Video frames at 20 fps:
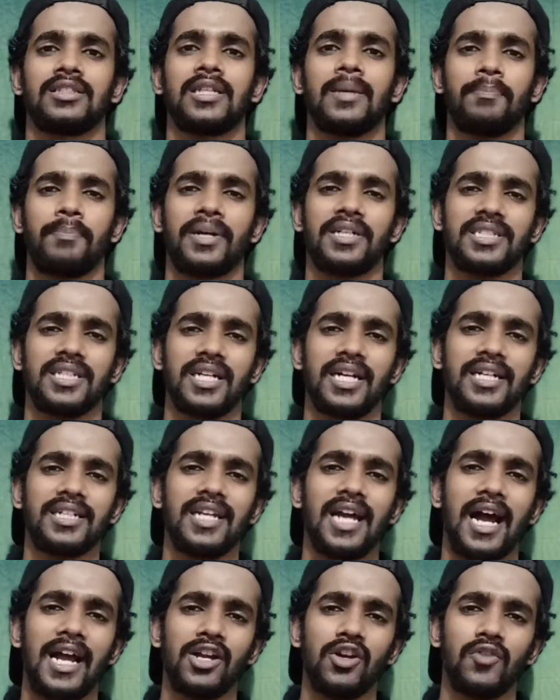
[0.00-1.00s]
The pressure
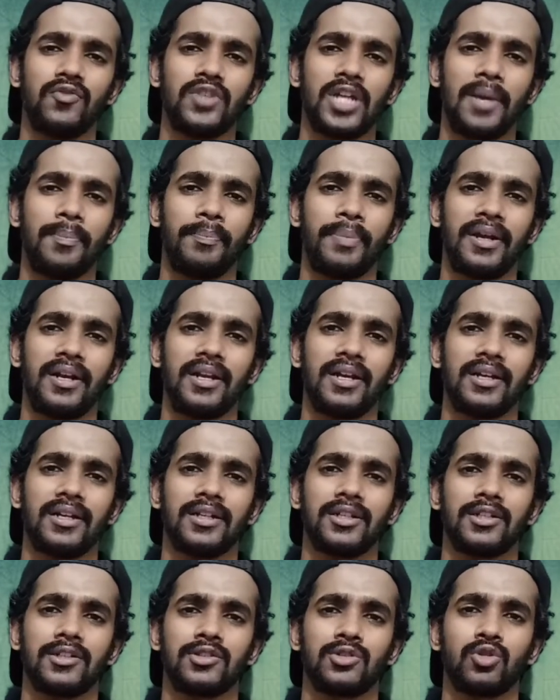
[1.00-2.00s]
at the eye of the
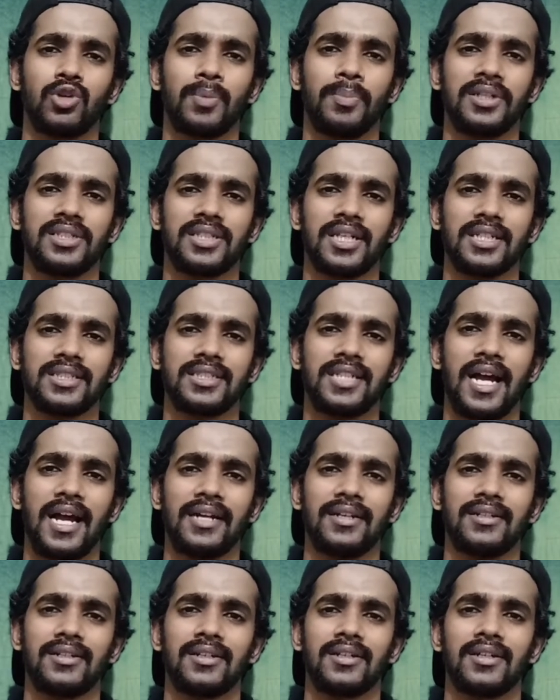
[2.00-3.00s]
impeller should be such
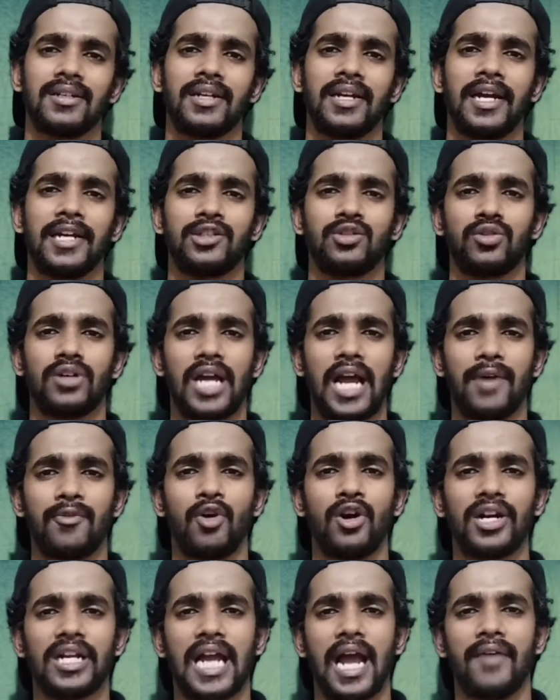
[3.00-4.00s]
that it should
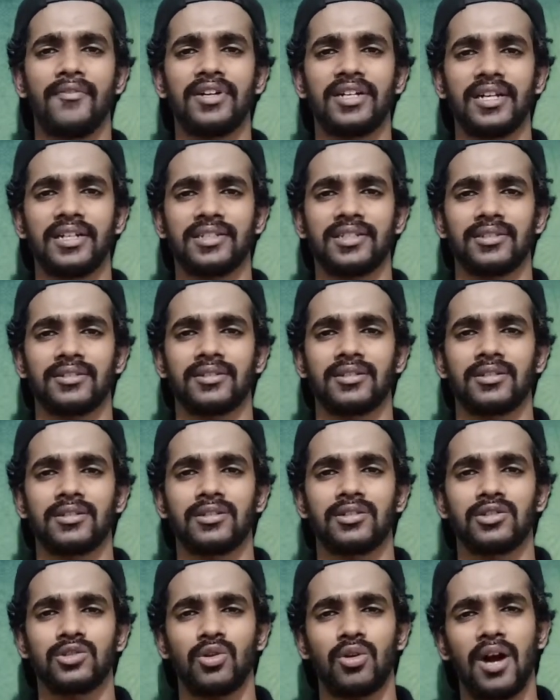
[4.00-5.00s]
avoid cavitation.
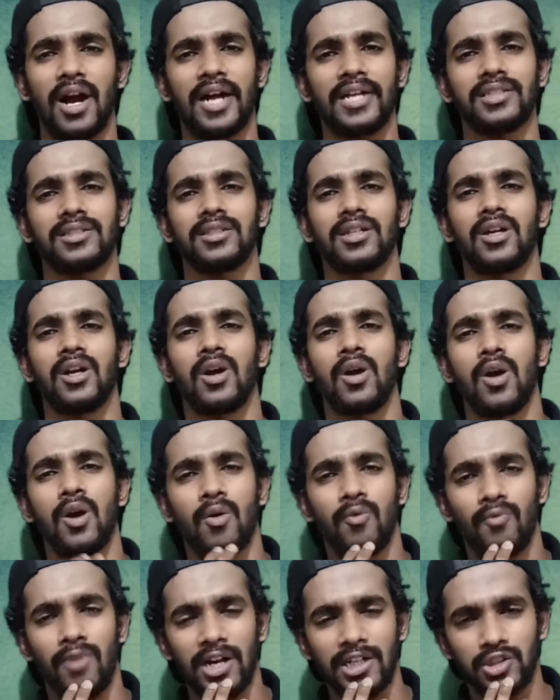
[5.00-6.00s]
So guys,
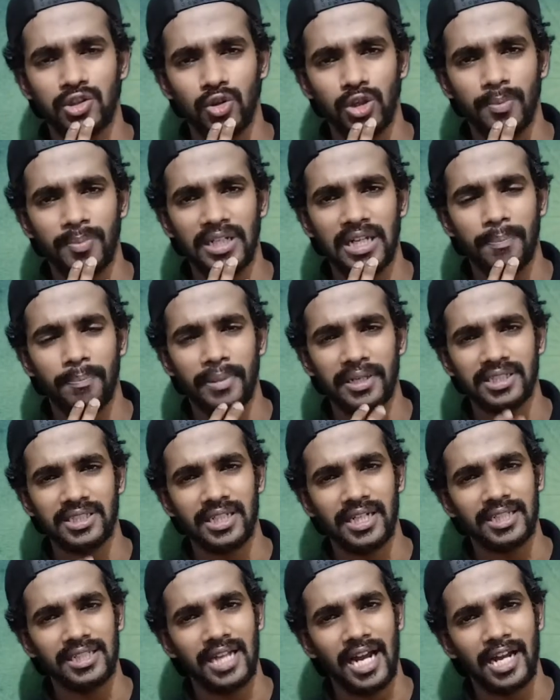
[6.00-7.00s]
what should be the
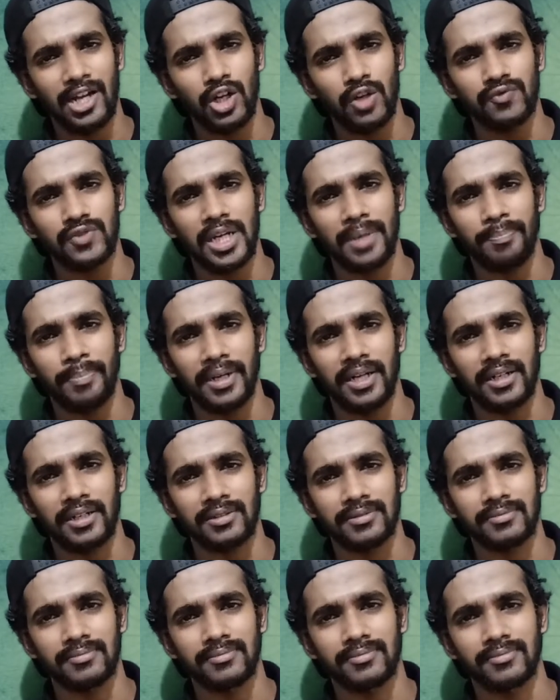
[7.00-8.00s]
pressure at the eye of the
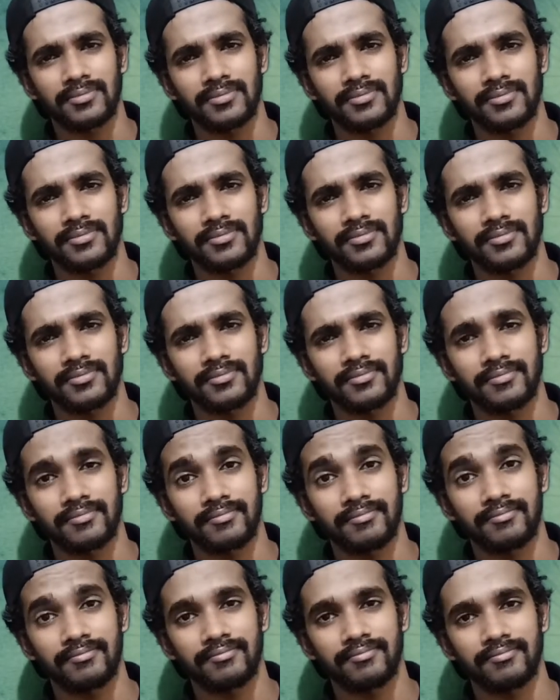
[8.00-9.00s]
impeller?
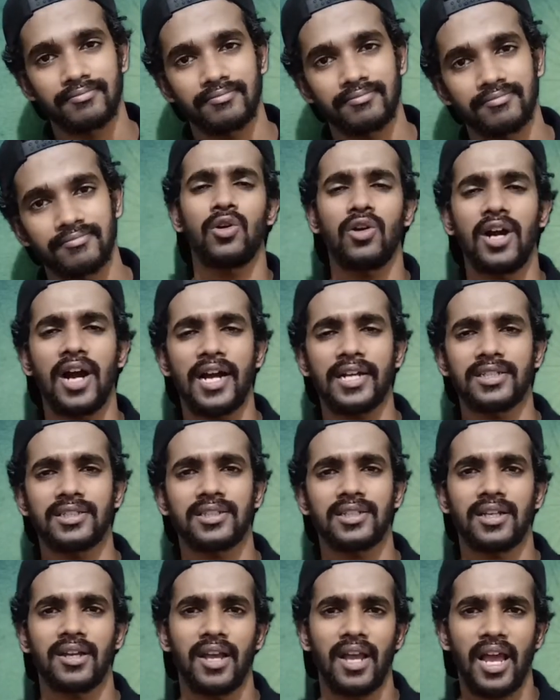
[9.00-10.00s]
Look
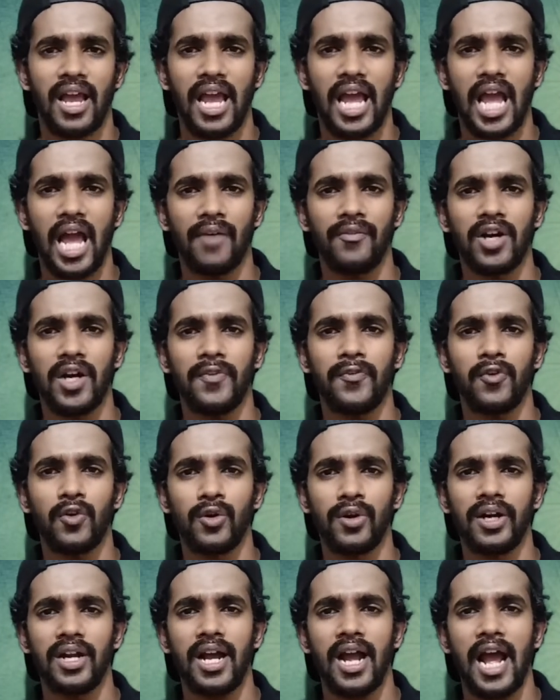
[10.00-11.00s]
guys, every
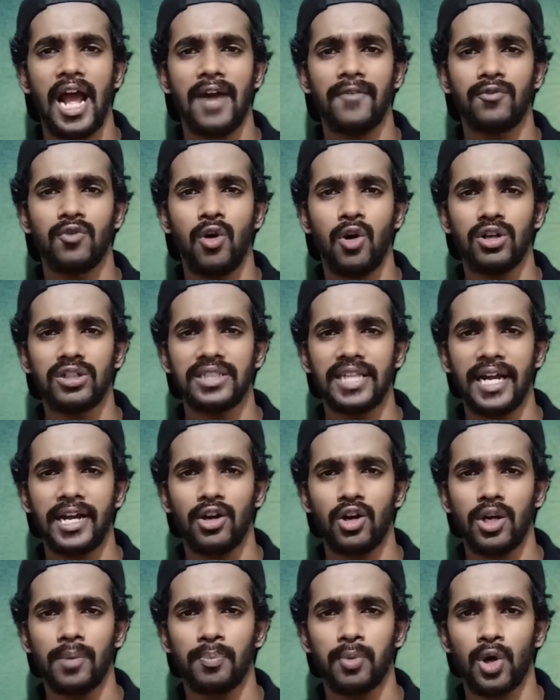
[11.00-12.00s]
fluid have got
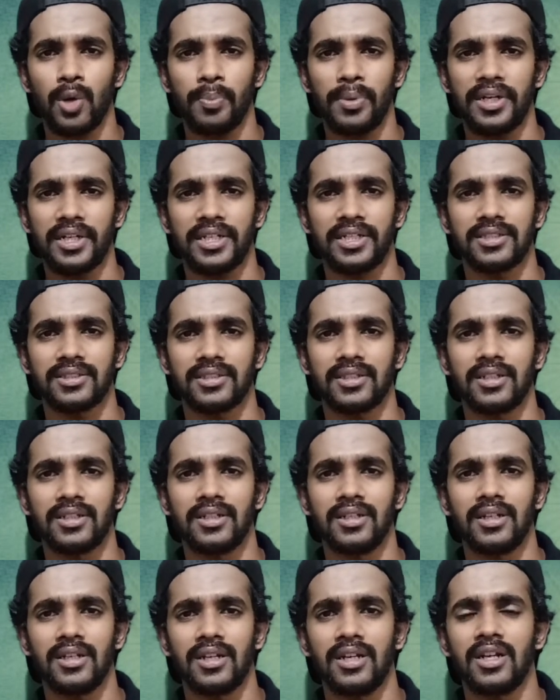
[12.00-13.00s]
their own properties.
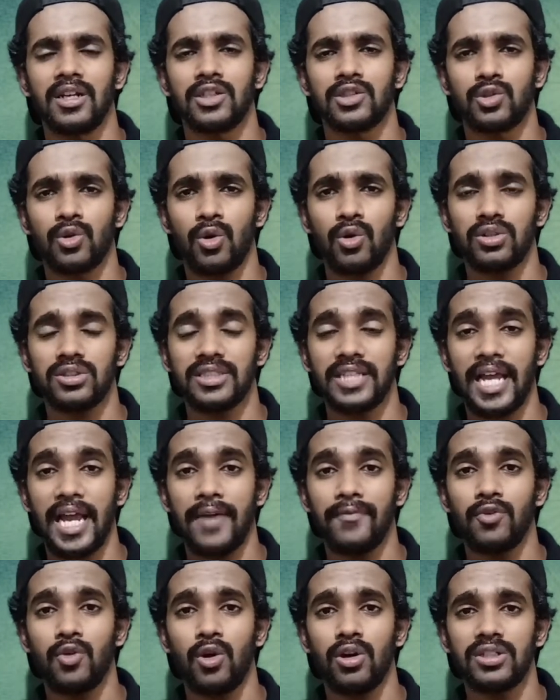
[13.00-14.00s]
So they
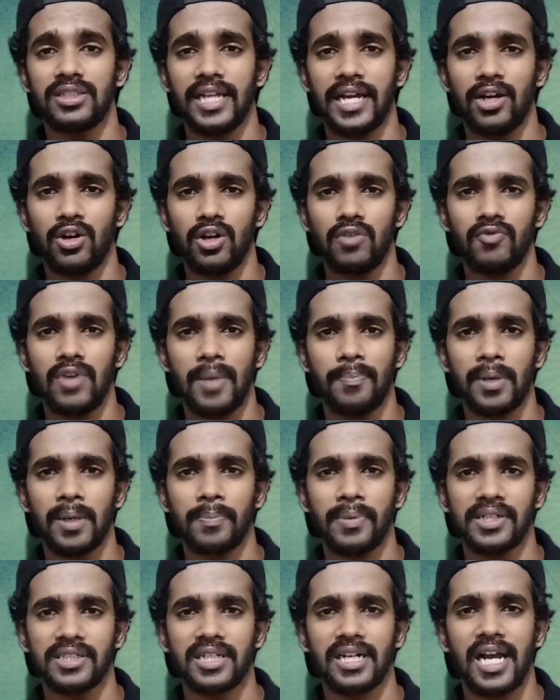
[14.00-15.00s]
have got their own
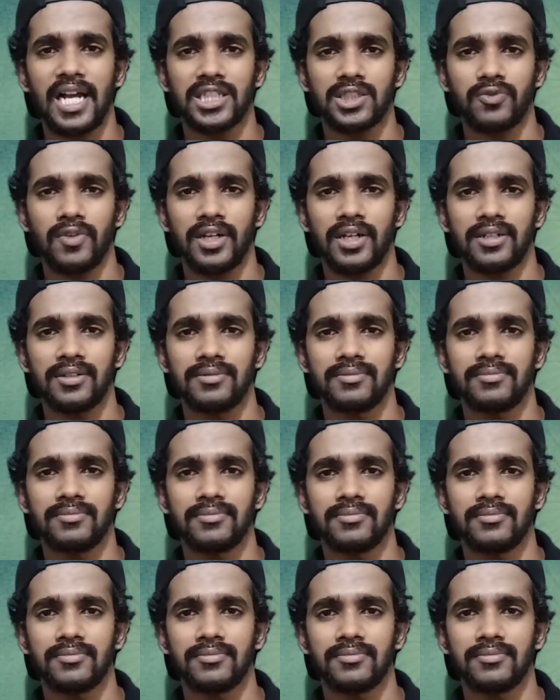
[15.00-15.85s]
vapor pressure as well.